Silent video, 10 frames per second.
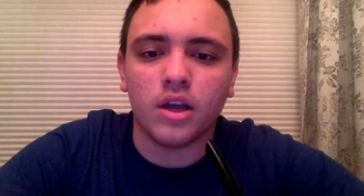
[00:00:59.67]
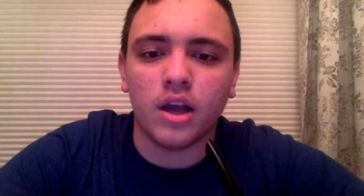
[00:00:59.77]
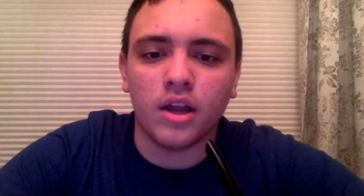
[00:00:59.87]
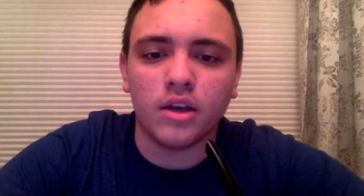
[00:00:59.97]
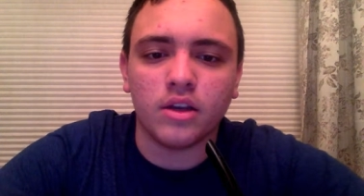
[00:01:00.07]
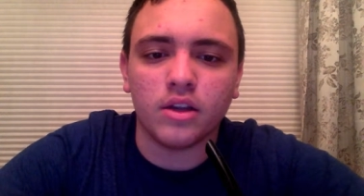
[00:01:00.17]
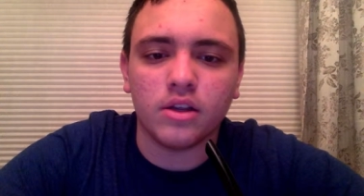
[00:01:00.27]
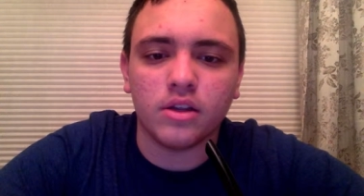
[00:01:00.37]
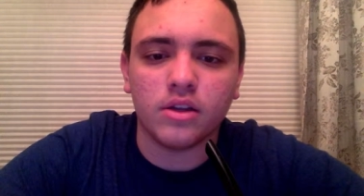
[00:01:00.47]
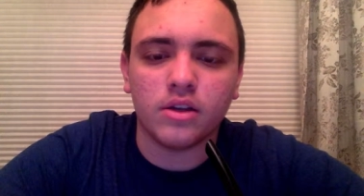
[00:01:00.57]
and
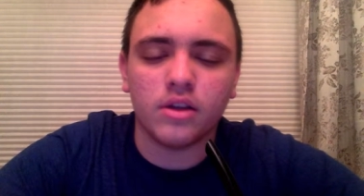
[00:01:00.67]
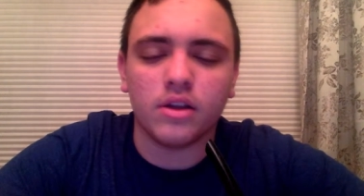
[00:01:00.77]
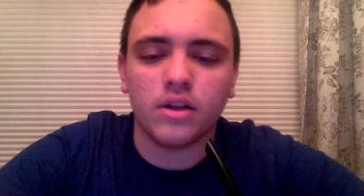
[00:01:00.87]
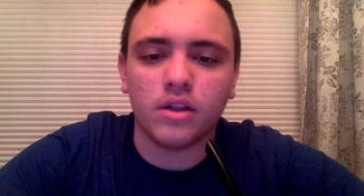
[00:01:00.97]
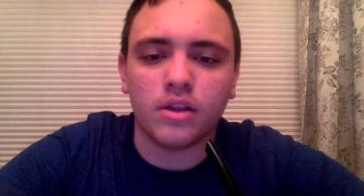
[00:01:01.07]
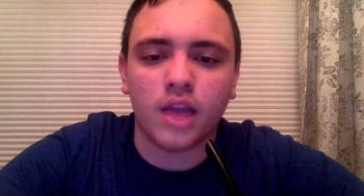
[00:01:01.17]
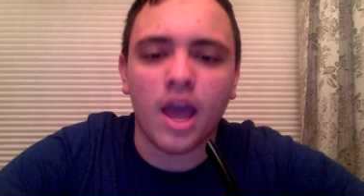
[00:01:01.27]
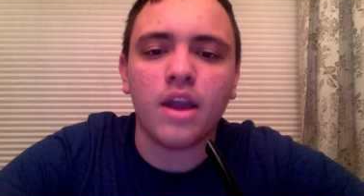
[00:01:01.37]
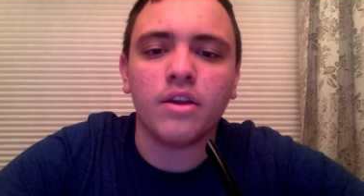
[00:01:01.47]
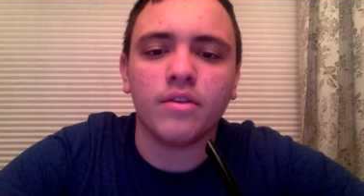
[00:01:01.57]
the
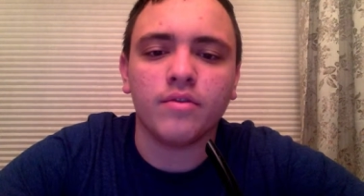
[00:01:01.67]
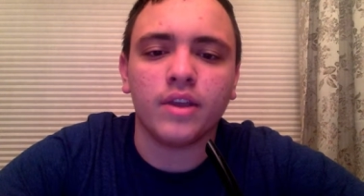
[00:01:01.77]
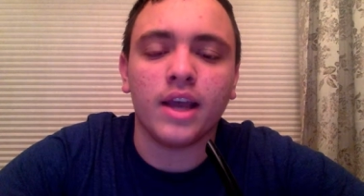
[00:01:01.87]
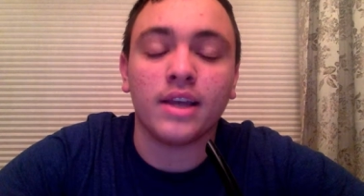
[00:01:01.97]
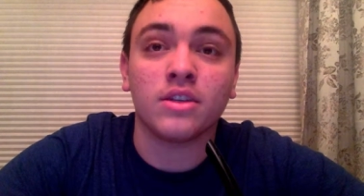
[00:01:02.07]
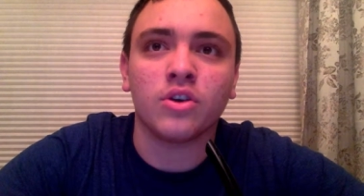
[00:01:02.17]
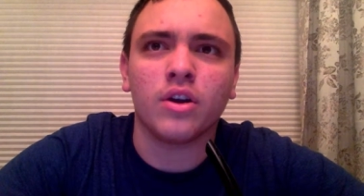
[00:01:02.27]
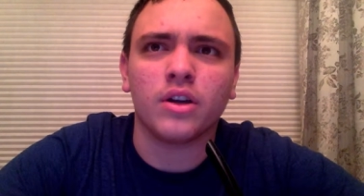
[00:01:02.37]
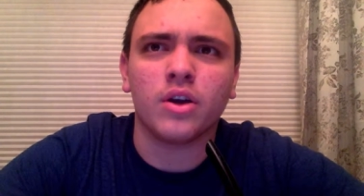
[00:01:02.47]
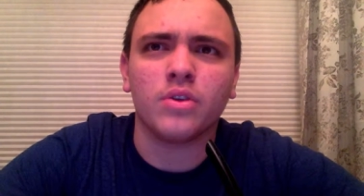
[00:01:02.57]
head of the
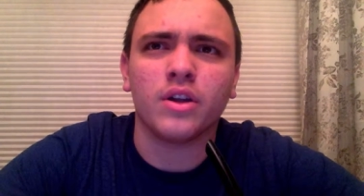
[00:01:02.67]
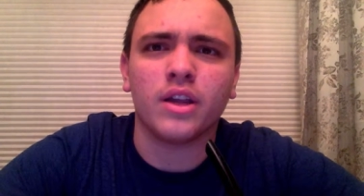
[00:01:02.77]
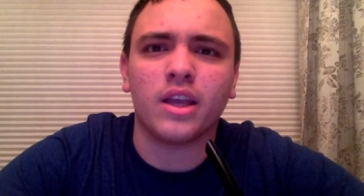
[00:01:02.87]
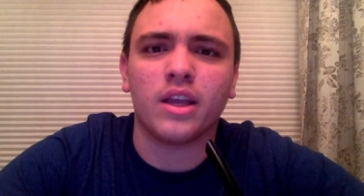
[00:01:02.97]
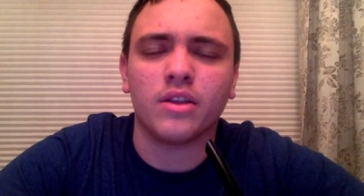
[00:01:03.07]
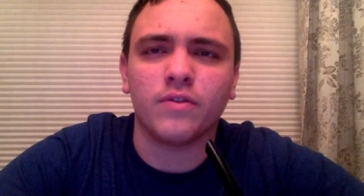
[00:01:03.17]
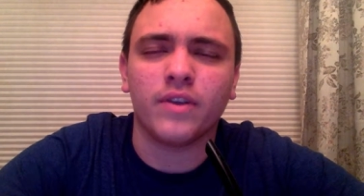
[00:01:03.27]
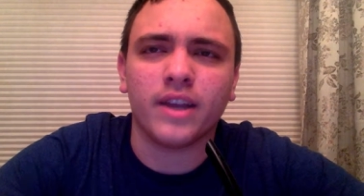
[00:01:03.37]
SSR goes on a